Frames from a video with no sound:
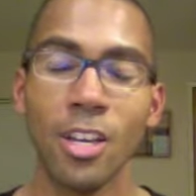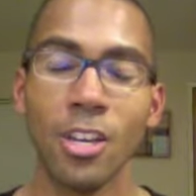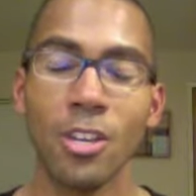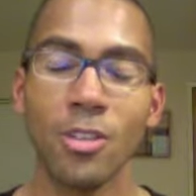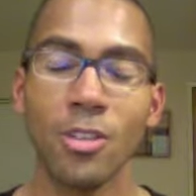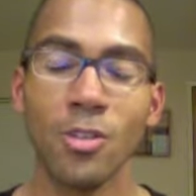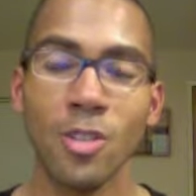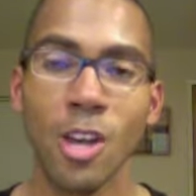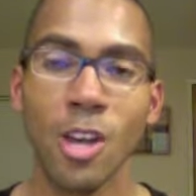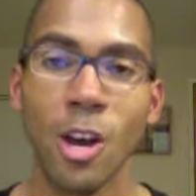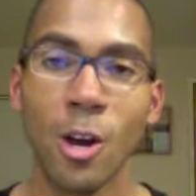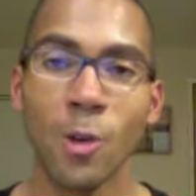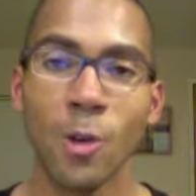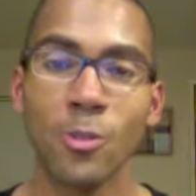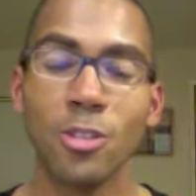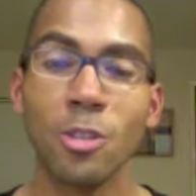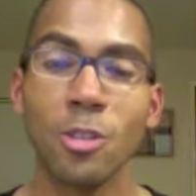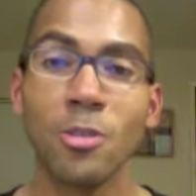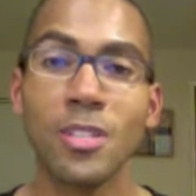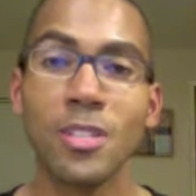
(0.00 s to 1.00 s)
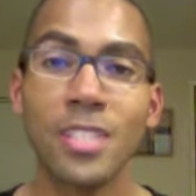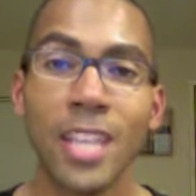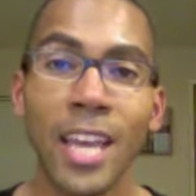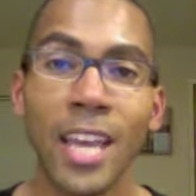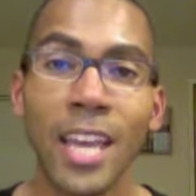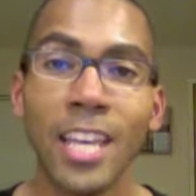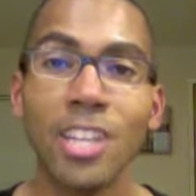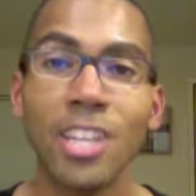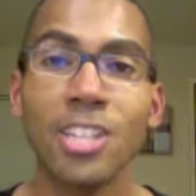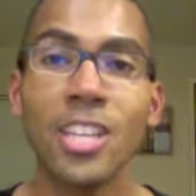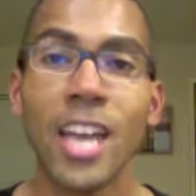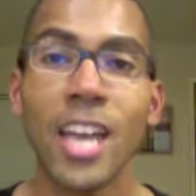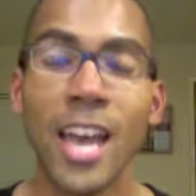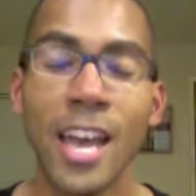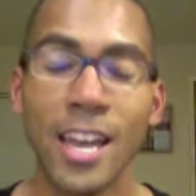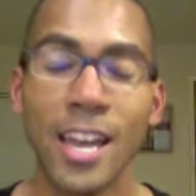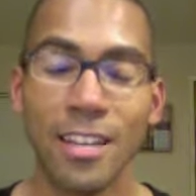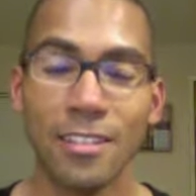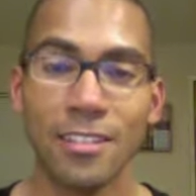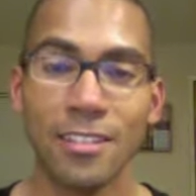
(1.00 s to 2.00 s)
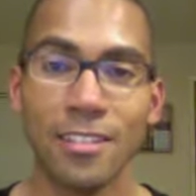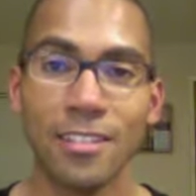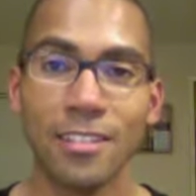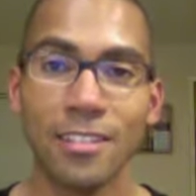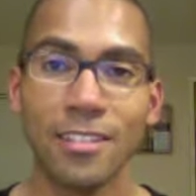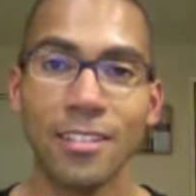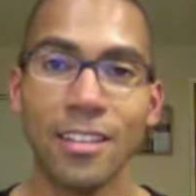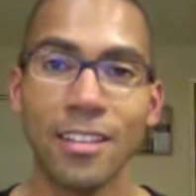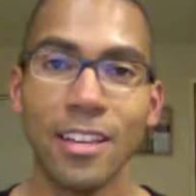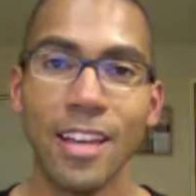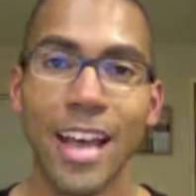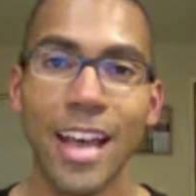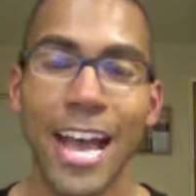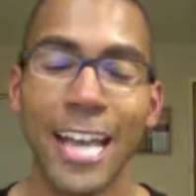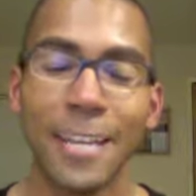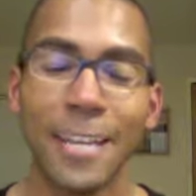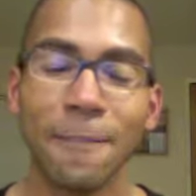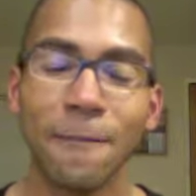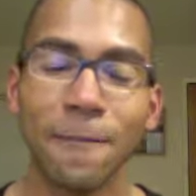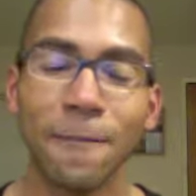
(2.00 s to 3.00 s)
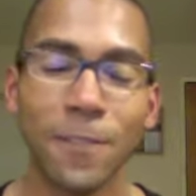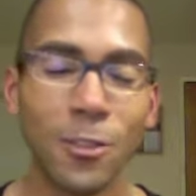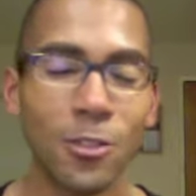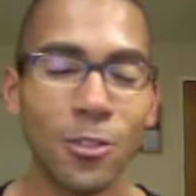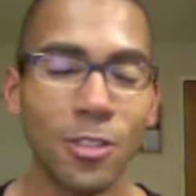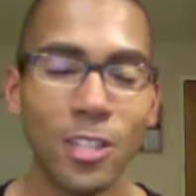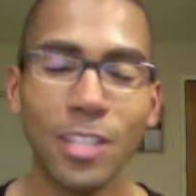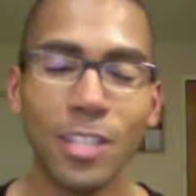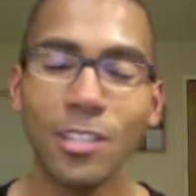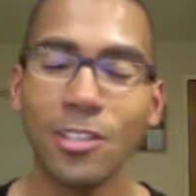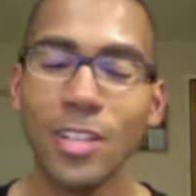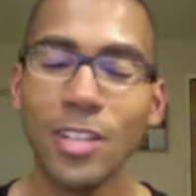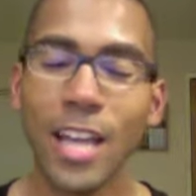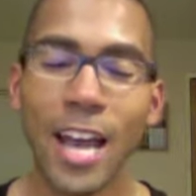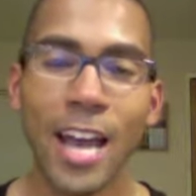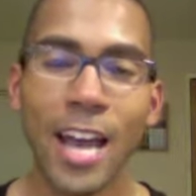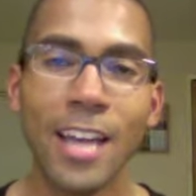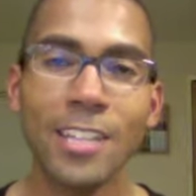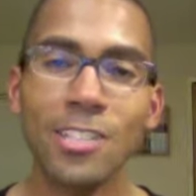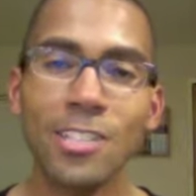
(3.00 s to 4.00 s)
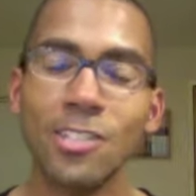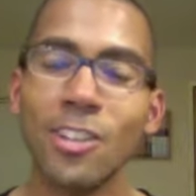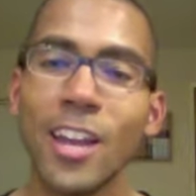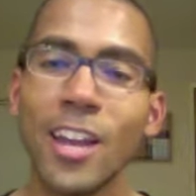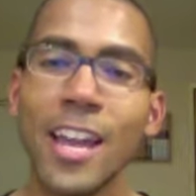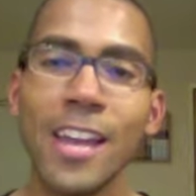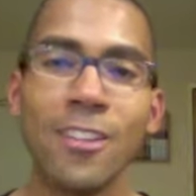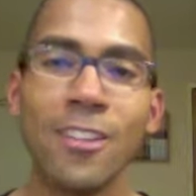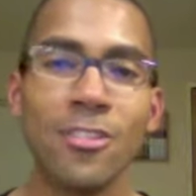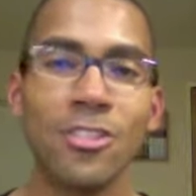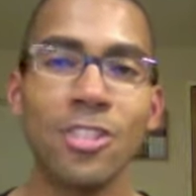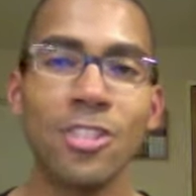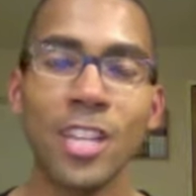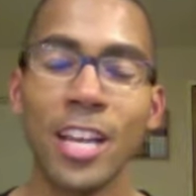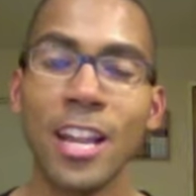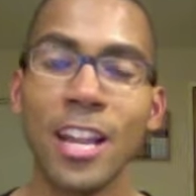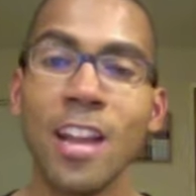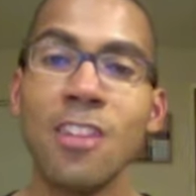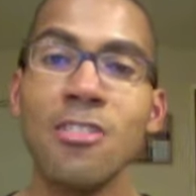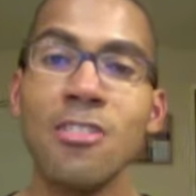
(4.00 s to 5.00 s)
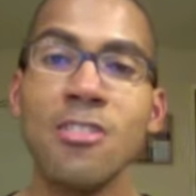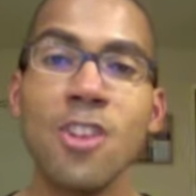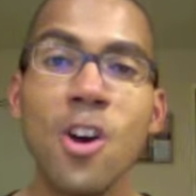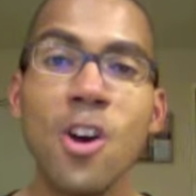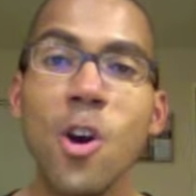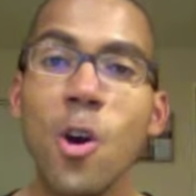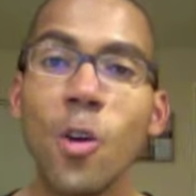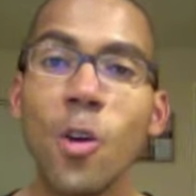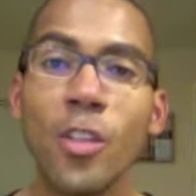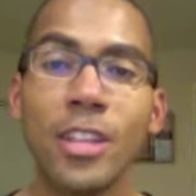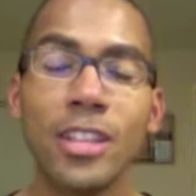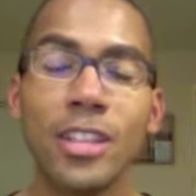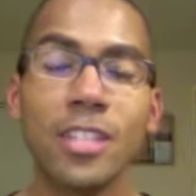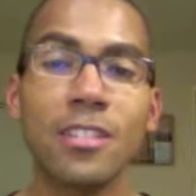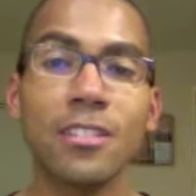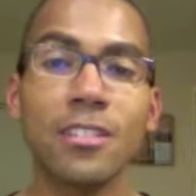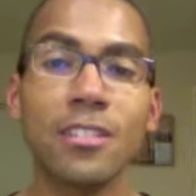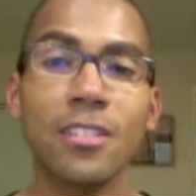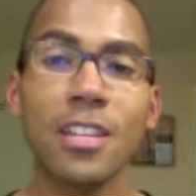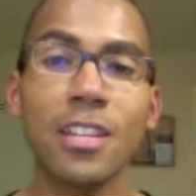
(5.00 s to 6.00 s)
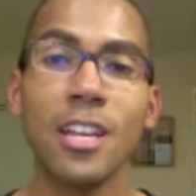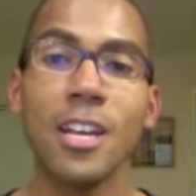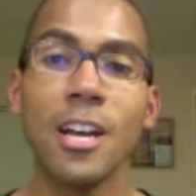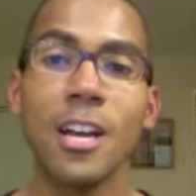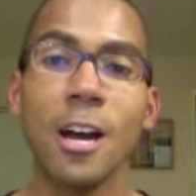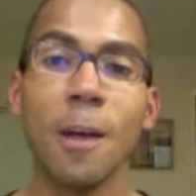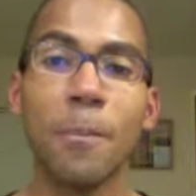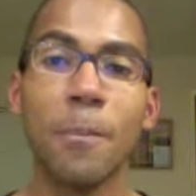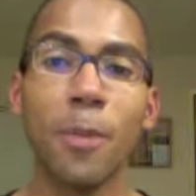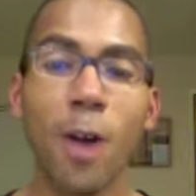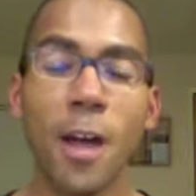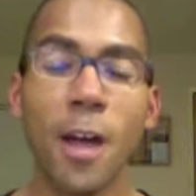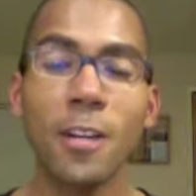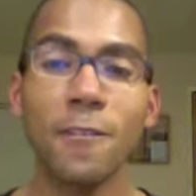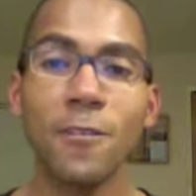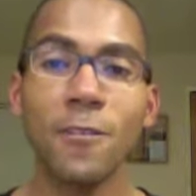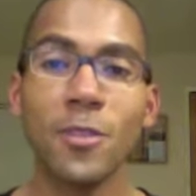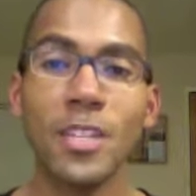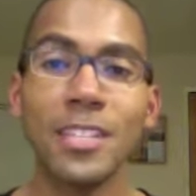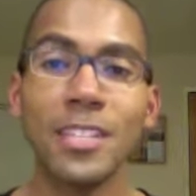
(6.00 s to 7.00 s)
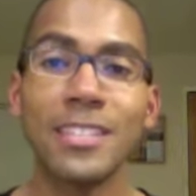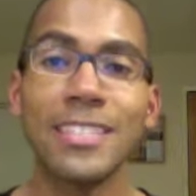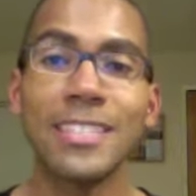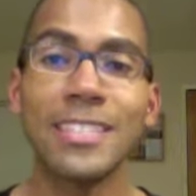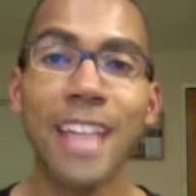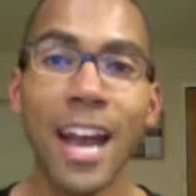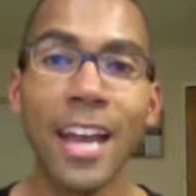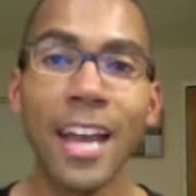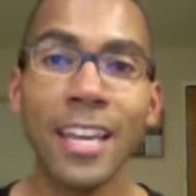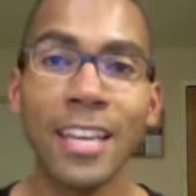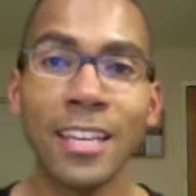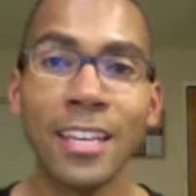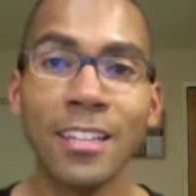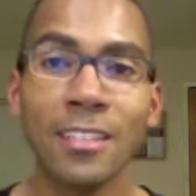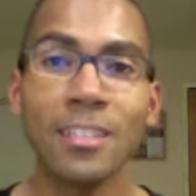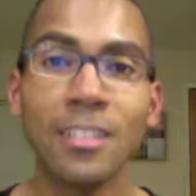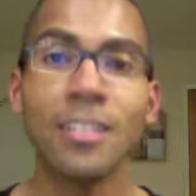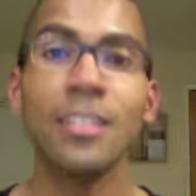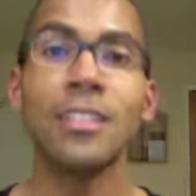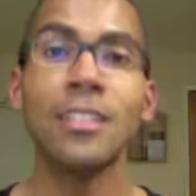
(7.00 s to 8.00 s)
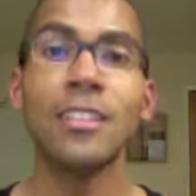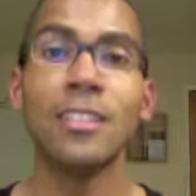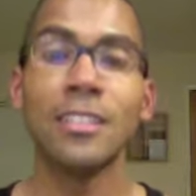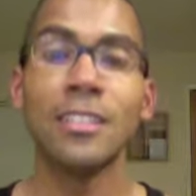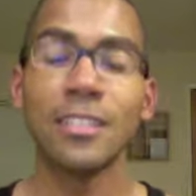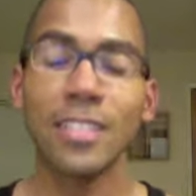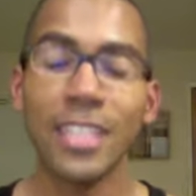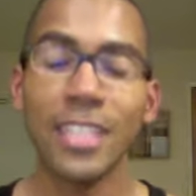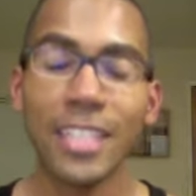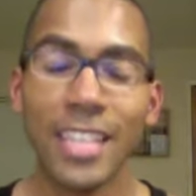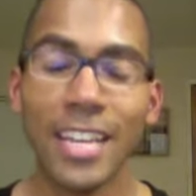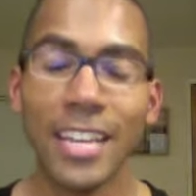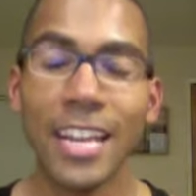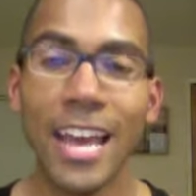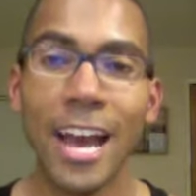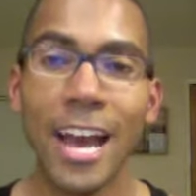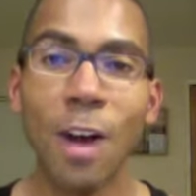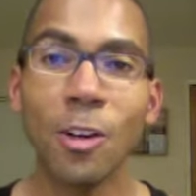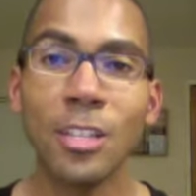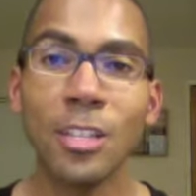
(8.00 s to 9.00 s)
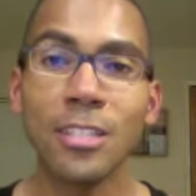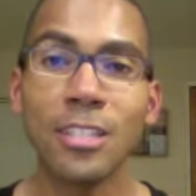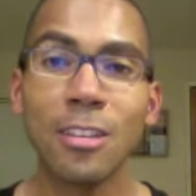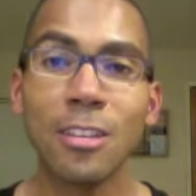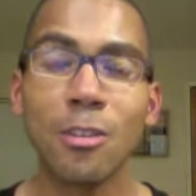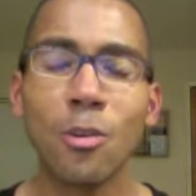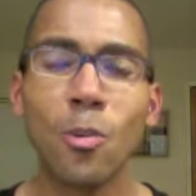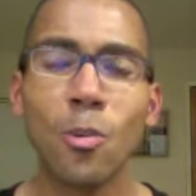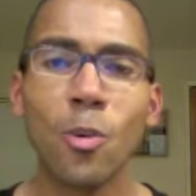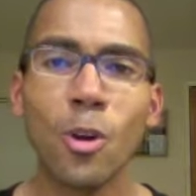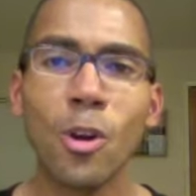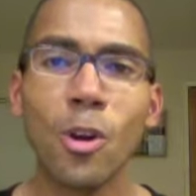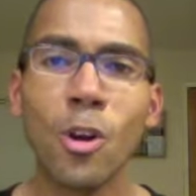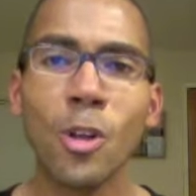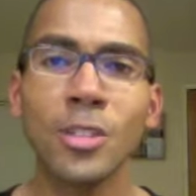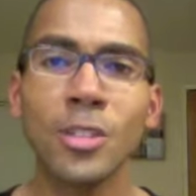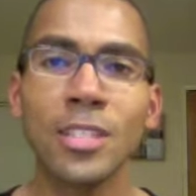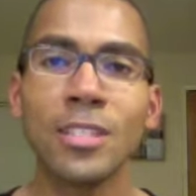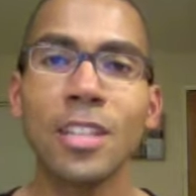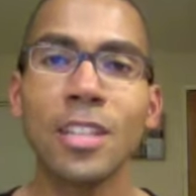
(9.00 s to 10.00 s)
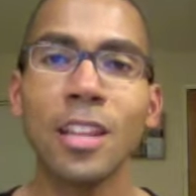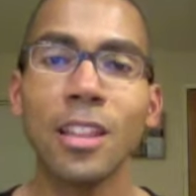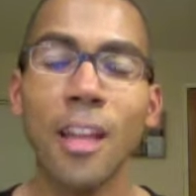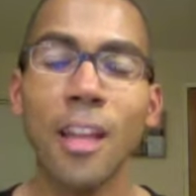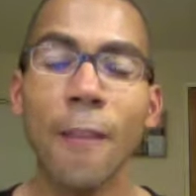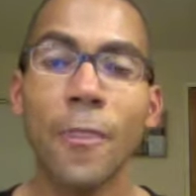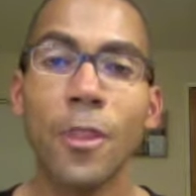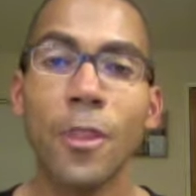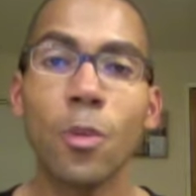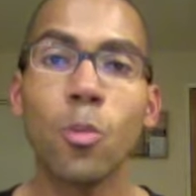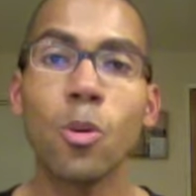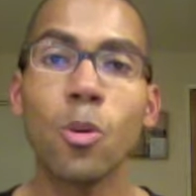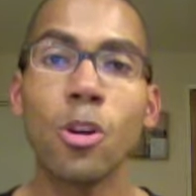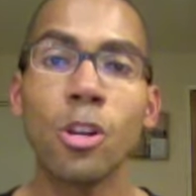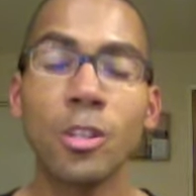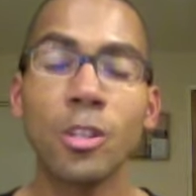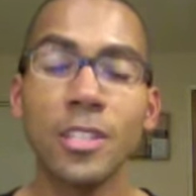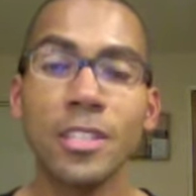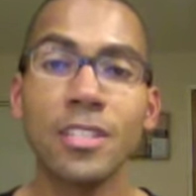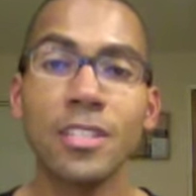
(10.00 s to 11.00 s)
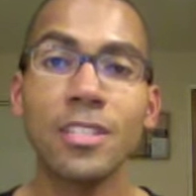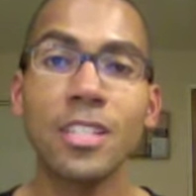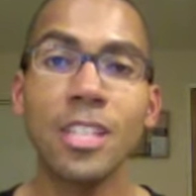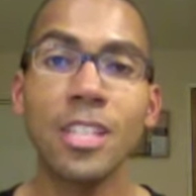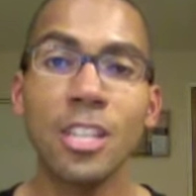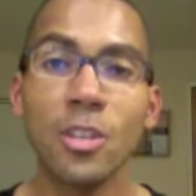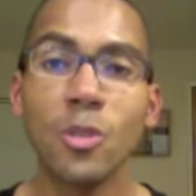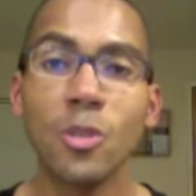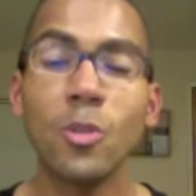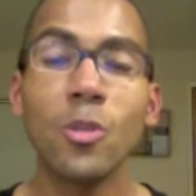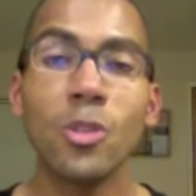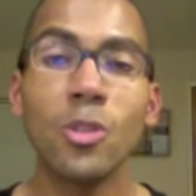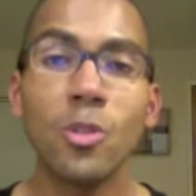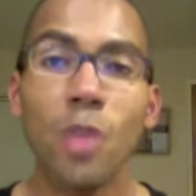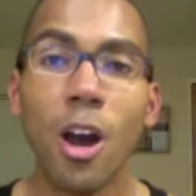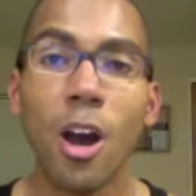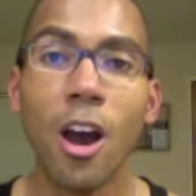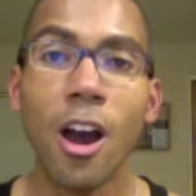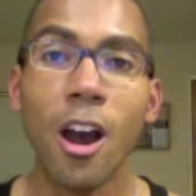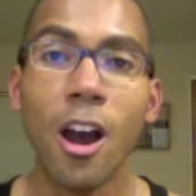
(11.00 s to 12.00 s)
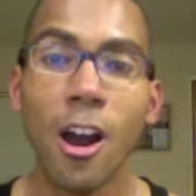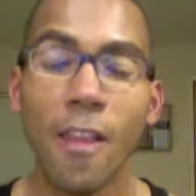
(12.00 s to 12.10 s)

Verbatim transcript: You know, so say yes. I can feel you, you guys, your energy, and I know that there's a part of you that's dying to get out into the world and to let the world see who you are.